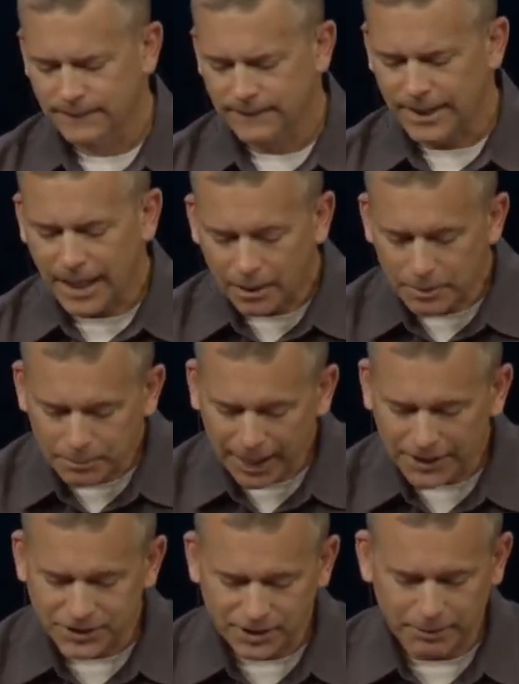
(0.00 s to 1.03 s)
and now to be
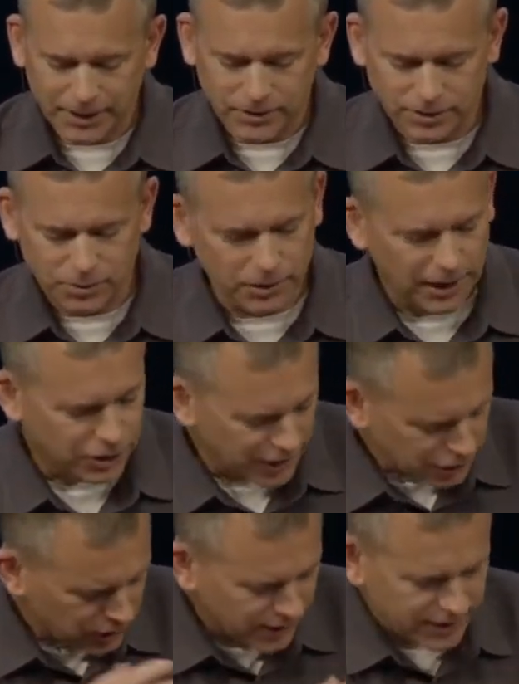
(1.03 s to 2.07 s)
passing the mantle to Elijah.
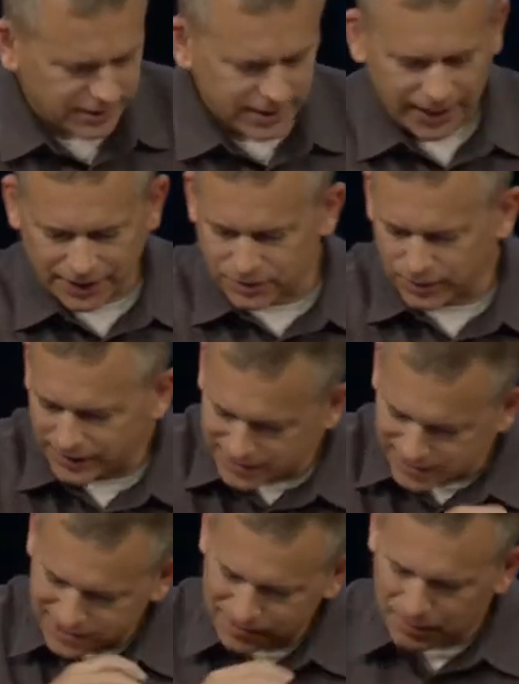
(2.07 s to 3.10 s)
Let's look at the text, right?
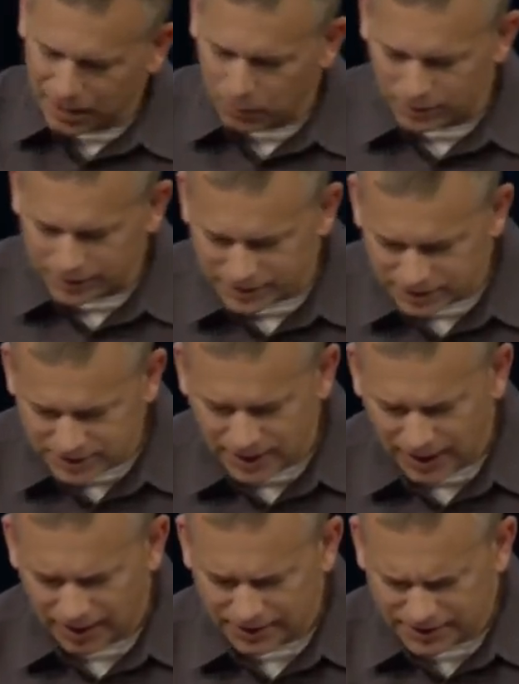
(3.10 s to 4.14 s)
This isn't my word, this is
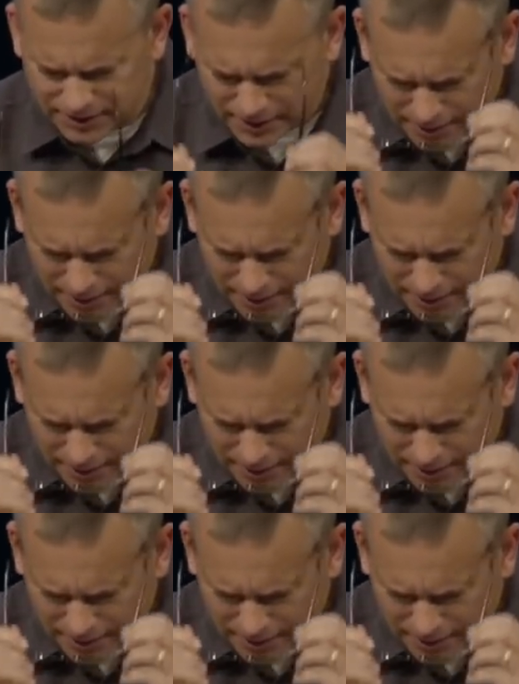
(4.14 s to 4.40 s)
God's.